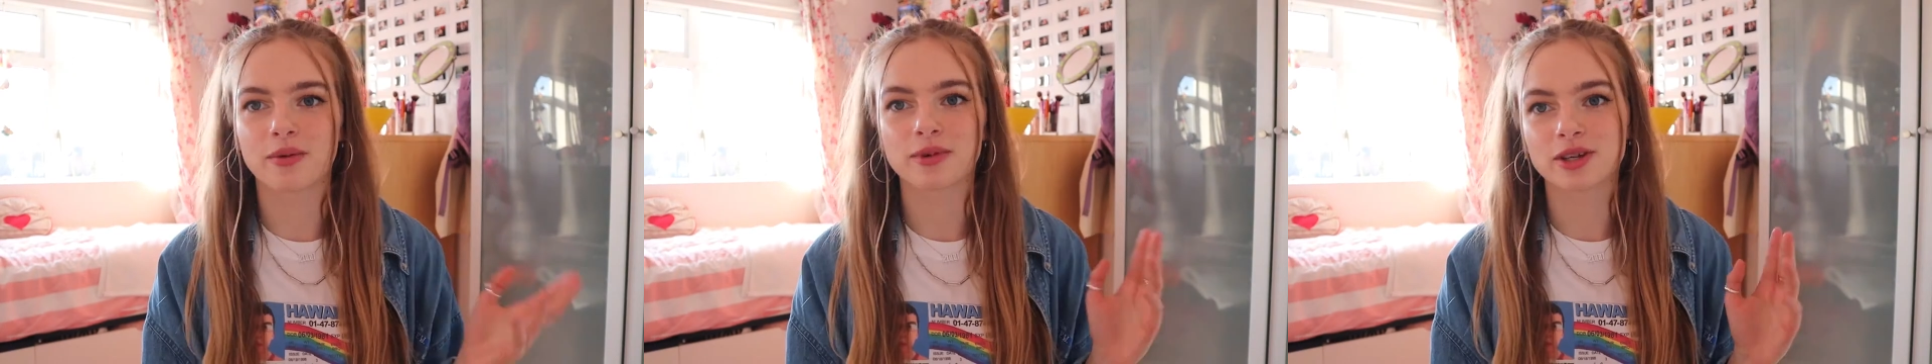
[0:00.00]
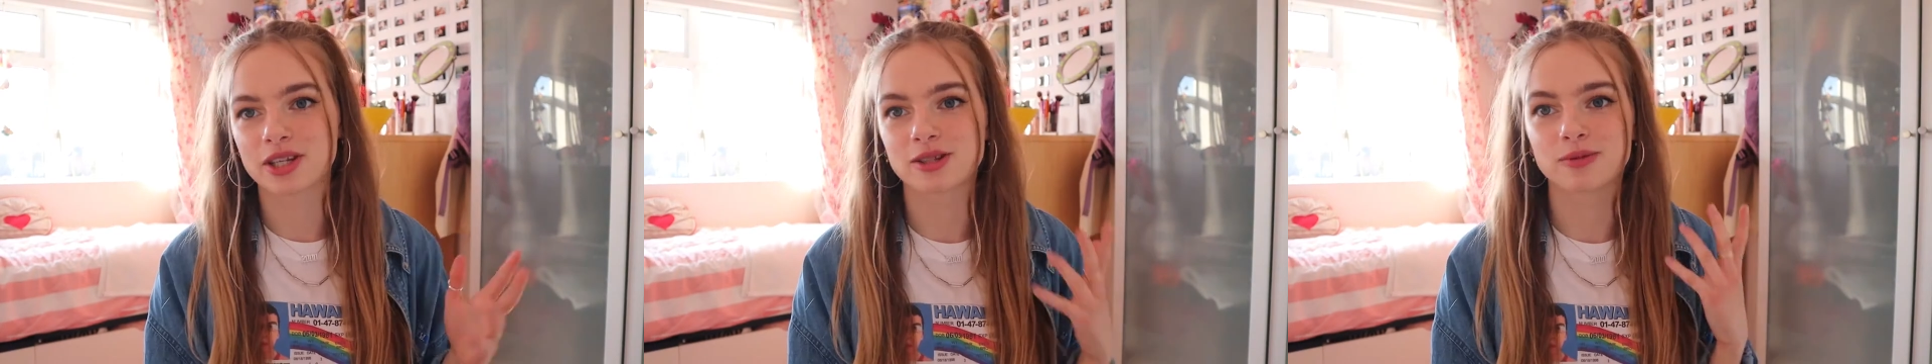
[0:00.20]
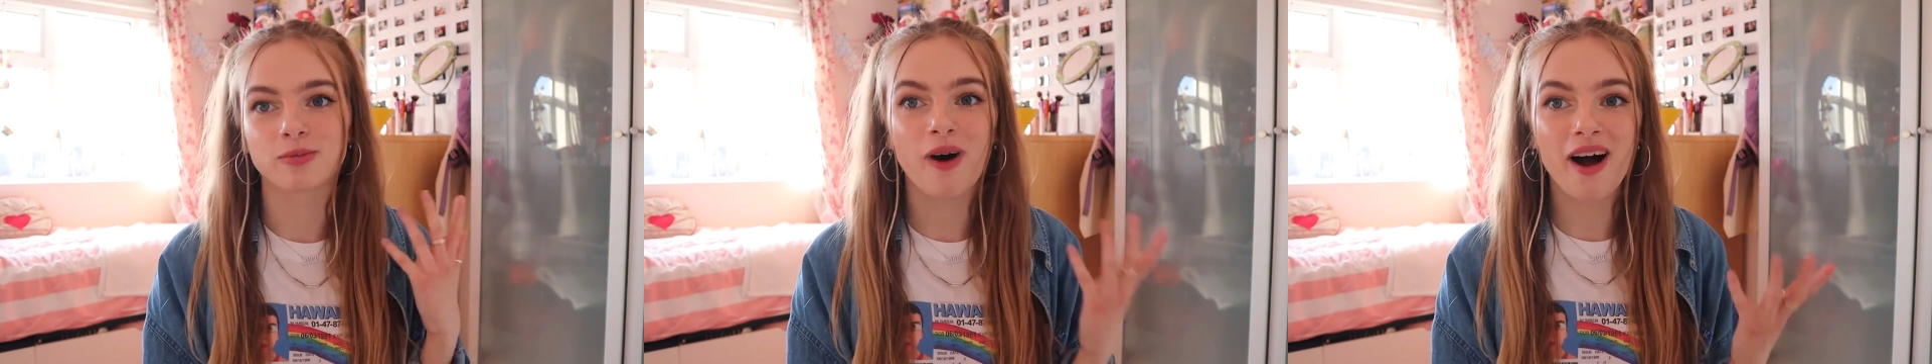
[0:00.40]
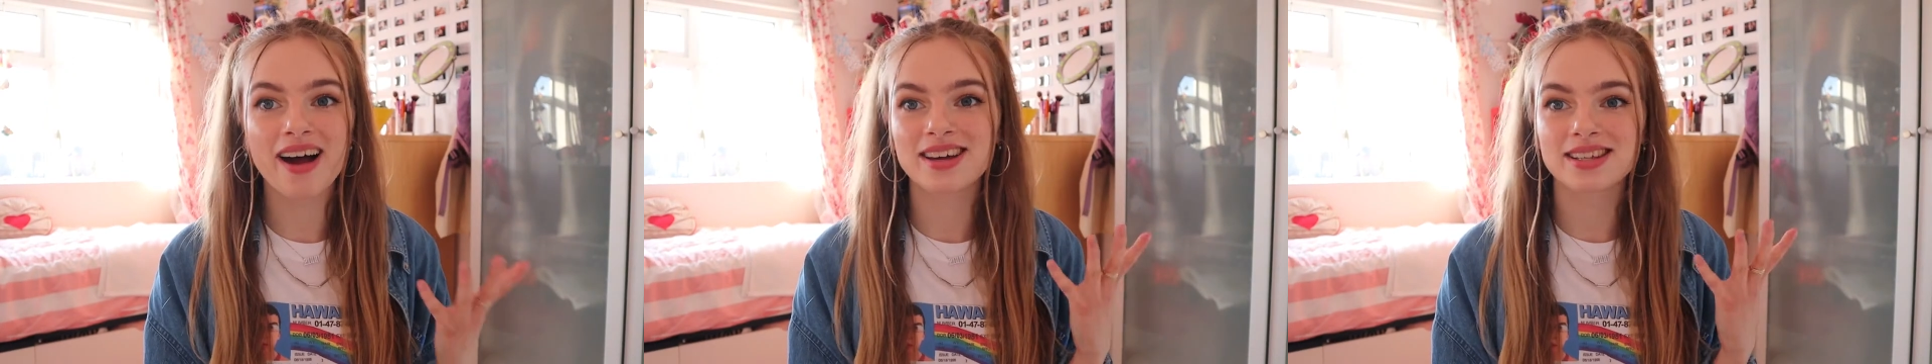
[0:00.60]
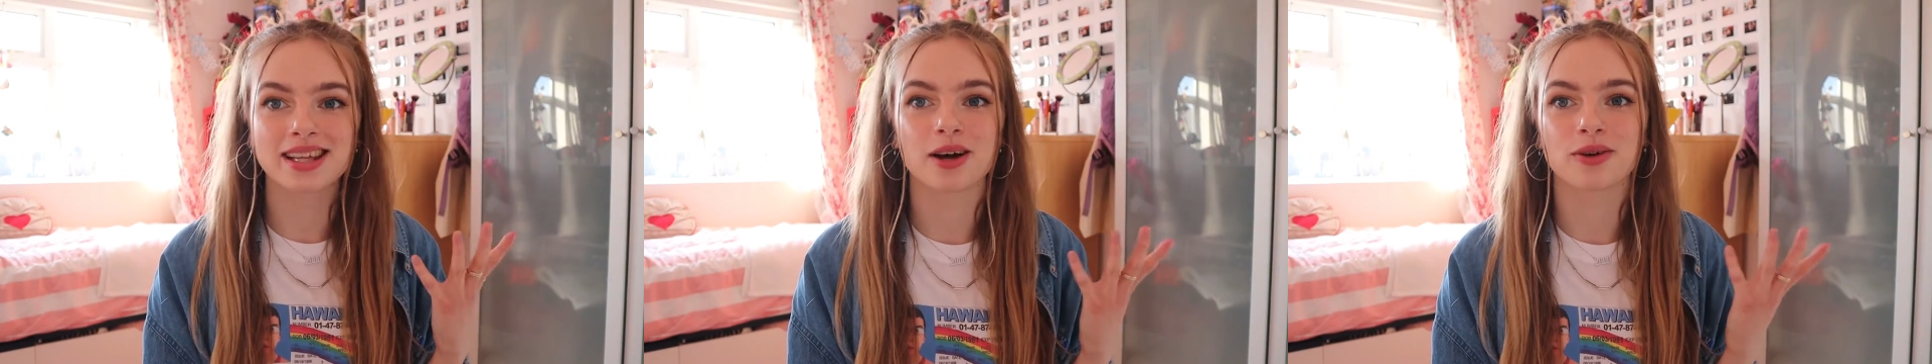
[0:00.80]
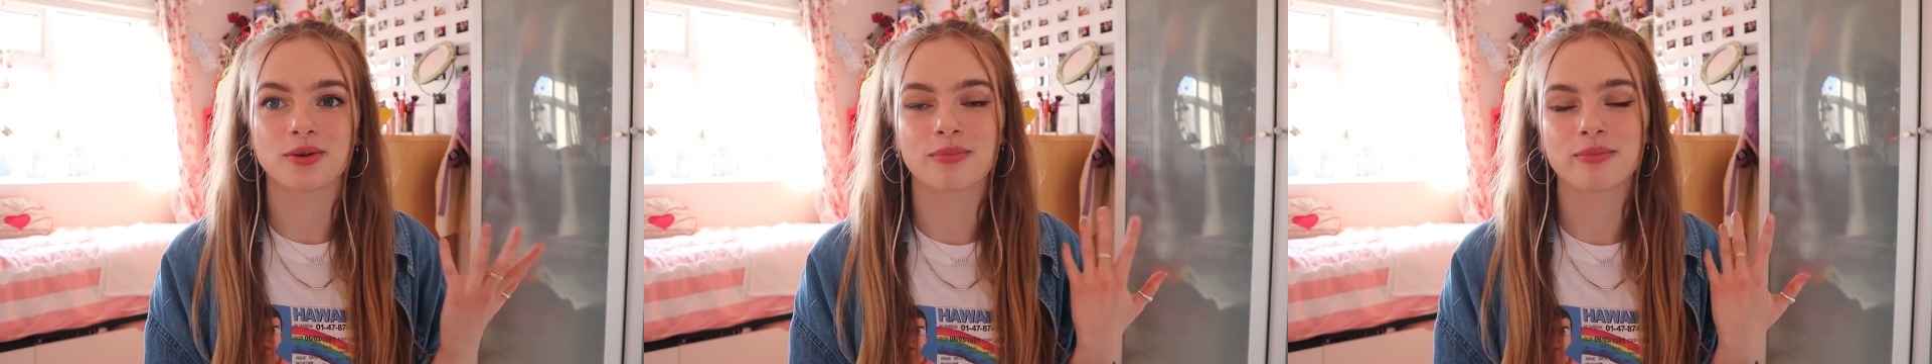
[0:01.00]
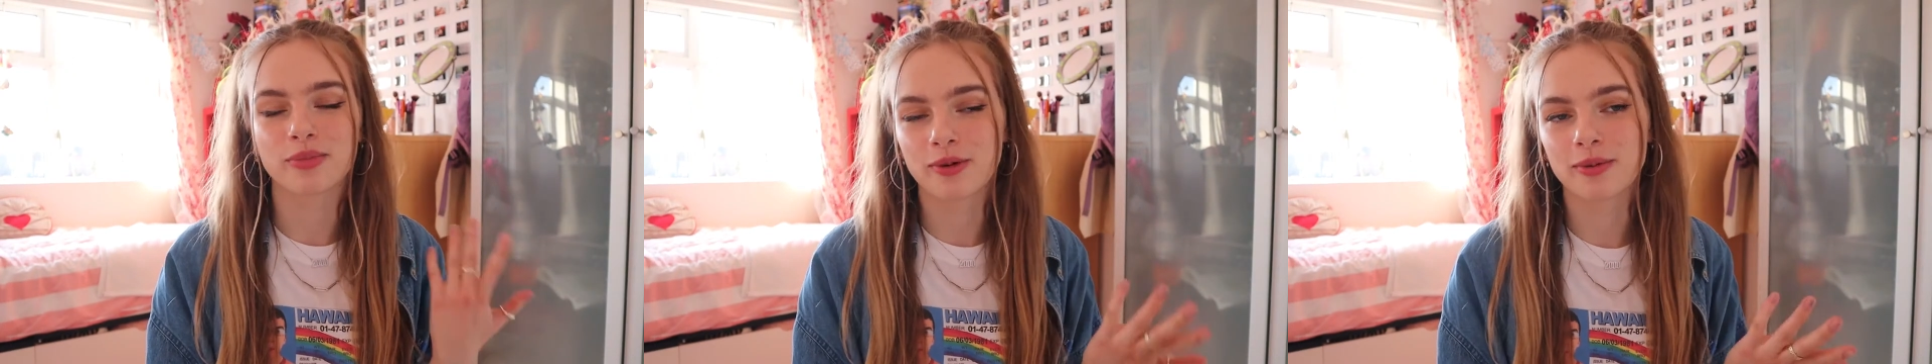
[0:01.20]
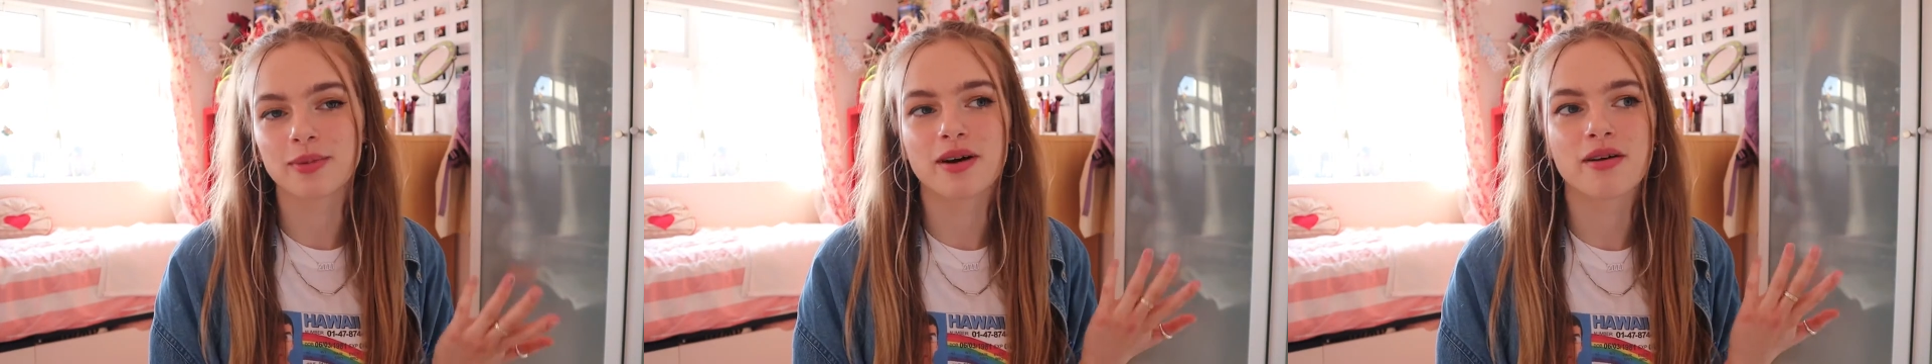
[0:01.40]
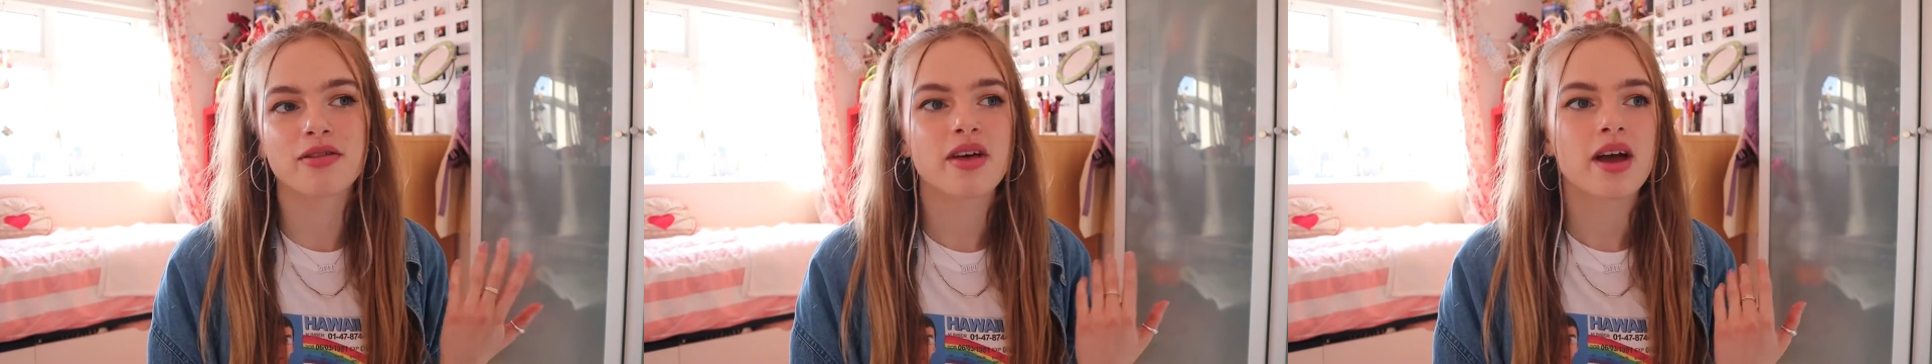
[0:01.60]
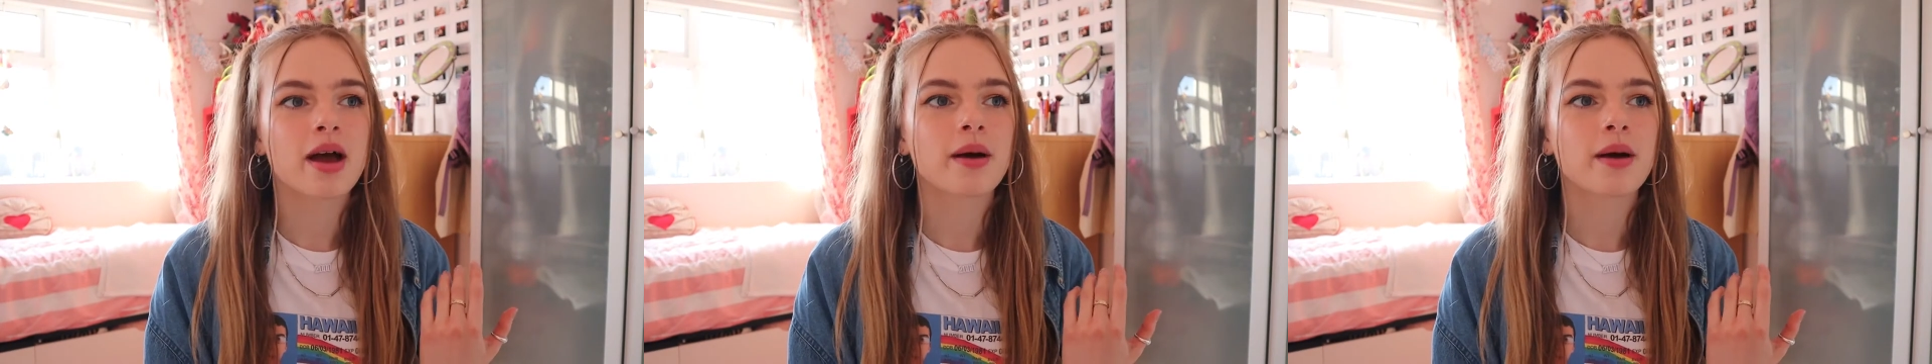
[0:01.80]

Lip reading: which is why I settled on Bournemouth,